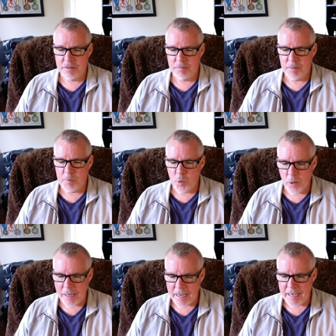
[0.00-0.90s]
People
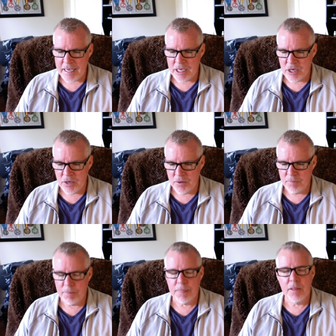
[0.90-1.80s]
will hate you,
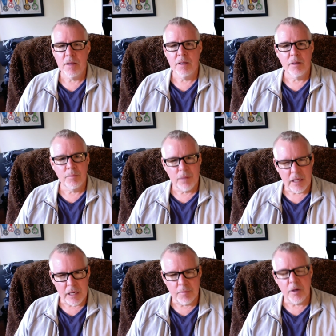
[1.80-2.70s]
but
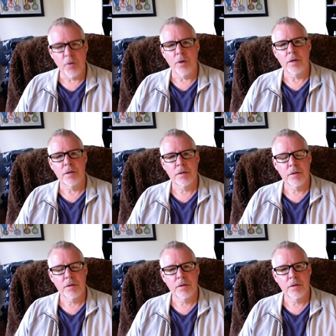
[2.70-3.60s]
keep going.
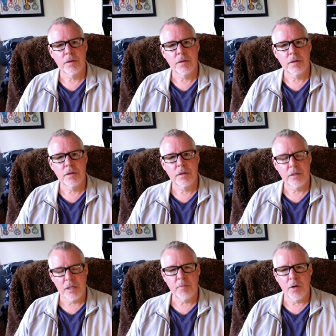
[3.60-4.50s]

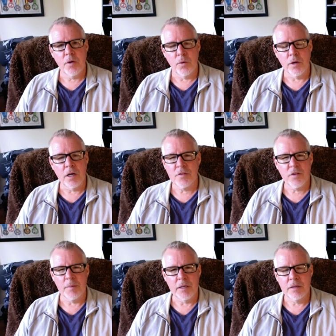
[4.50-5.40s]
Keep going. God's
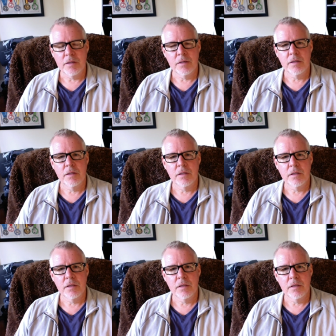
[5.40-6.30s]
coming.
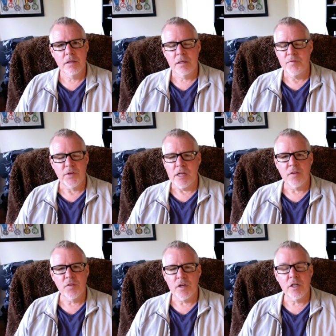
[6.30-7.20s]
If he
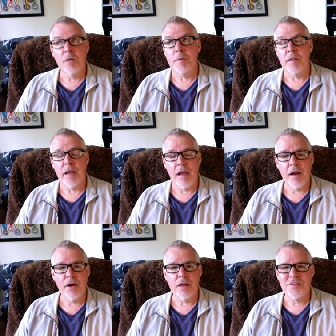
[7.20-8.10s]
doesn't come in the
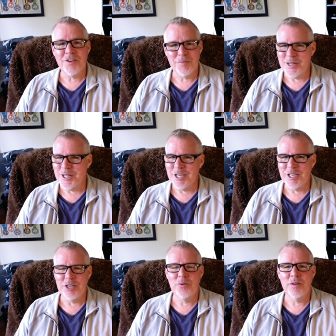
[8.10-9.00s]
air, he's coming to get
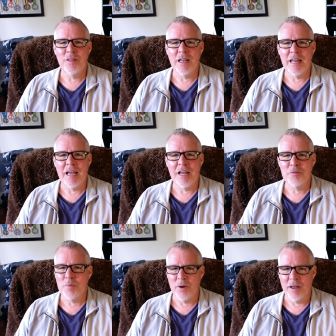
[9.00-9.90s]
you at the
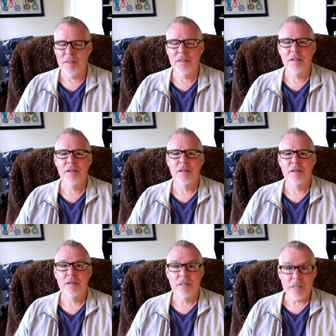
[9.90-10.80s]
last breath.
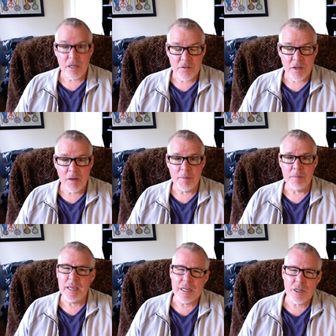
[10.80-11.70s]
God's coming.
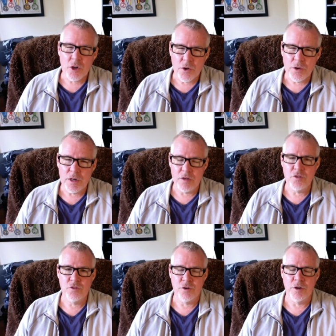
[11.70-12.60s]
Be
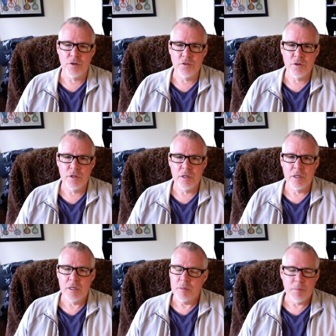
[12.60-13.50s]
encouraged, church.
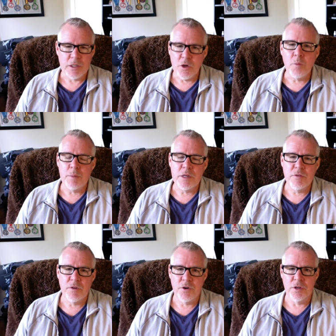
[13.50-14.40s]
But don't be
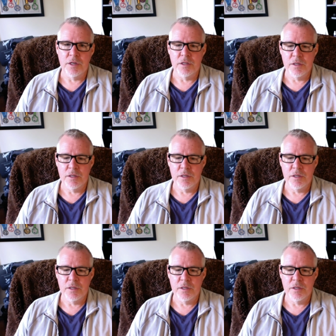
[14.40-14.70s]
diverted.